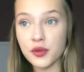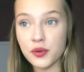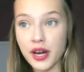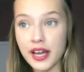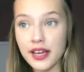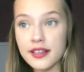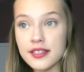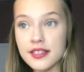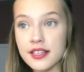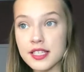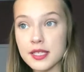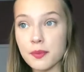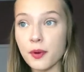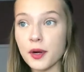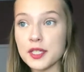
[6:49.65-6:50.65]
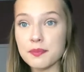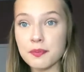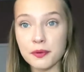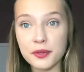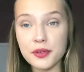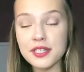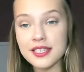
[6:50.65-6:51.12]
Uri to explore its
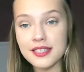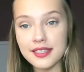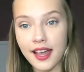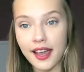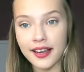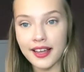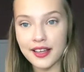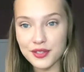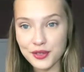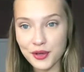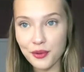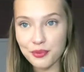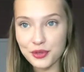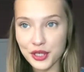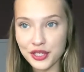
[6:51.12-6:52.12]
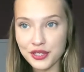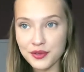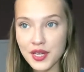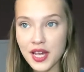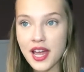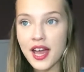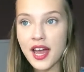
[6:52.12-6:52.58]
Baroque design and sculptures.